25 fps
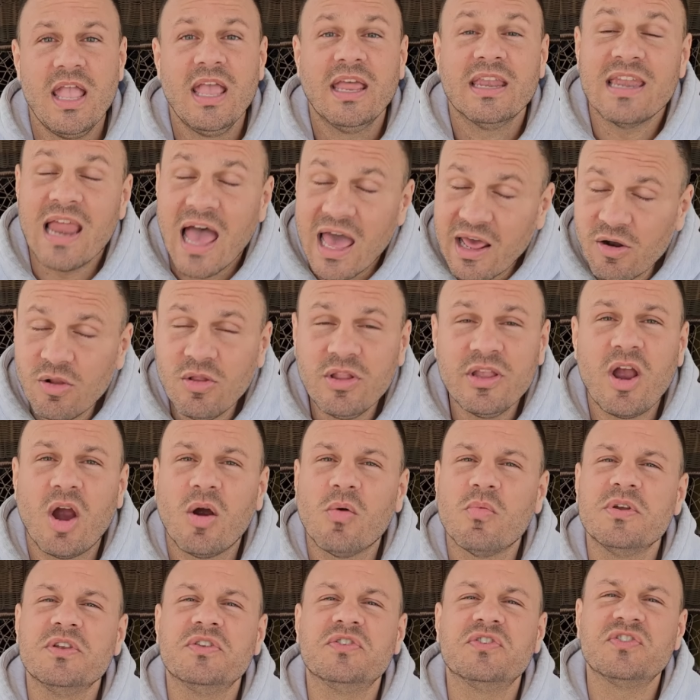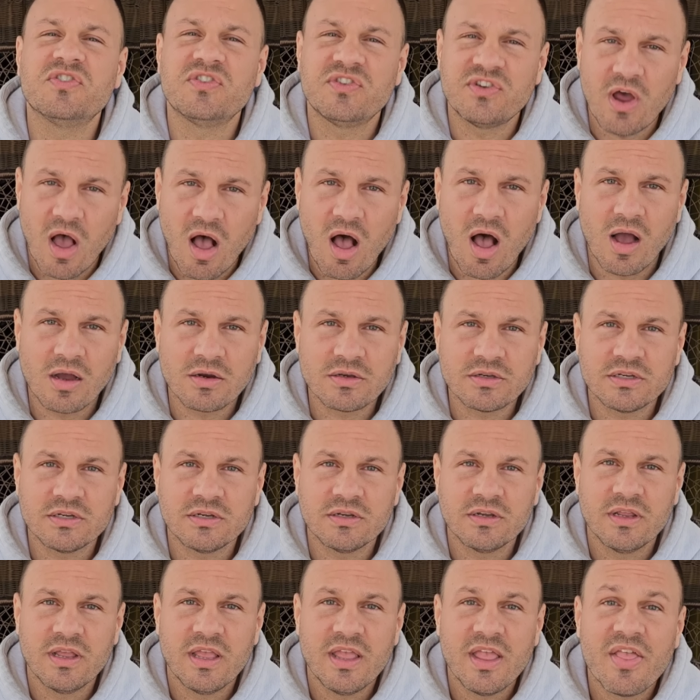Not only are we stalked,
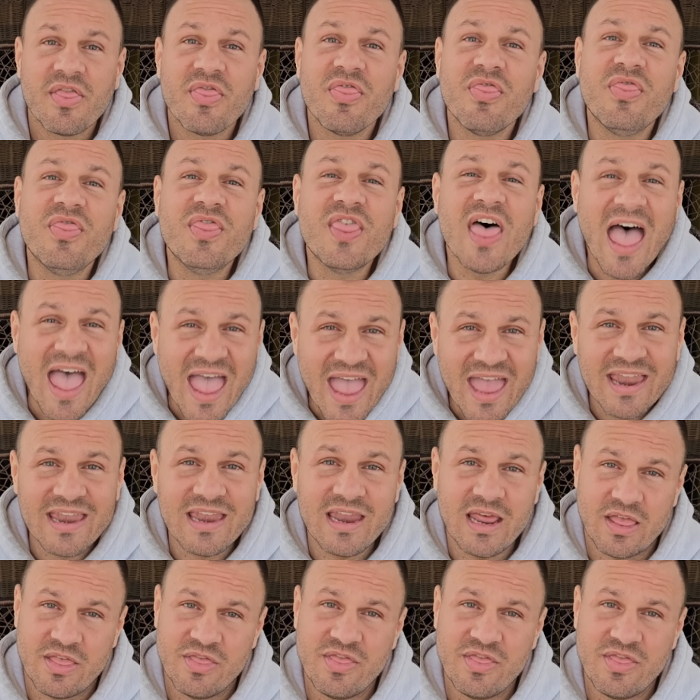then